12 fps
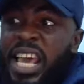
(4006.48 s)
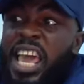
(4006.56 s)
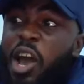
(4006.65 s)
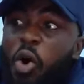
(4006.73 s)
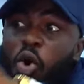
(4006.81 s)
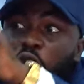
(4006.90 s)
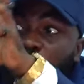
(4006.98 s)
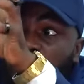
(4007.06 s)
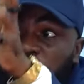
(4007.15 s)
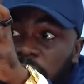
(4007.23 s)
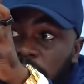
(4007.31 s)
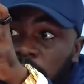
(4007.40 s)
a whole lot
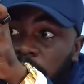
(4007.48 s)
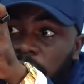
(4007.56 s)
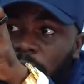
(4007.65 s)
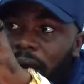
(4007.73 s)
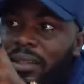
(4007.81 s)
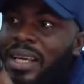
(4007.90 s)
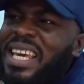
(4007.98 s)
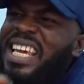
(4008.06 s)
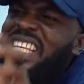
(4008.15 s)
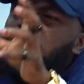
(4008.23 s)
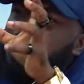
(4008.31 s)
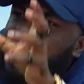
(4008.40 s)
of these things, right,
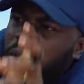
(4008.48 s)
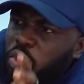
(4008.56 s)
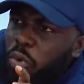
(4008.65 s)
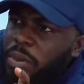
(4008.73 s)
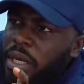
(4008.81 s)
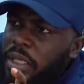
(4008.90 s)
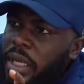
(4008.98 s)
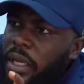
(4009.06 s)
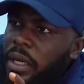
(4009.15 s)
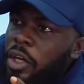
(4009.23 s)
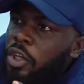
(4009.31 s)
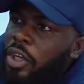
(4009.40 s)
is
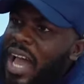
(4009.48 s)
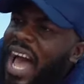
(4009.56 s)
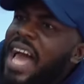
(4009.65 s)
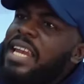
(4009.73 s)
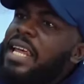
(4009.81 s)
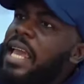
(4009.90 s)
male-dominated. Mm. And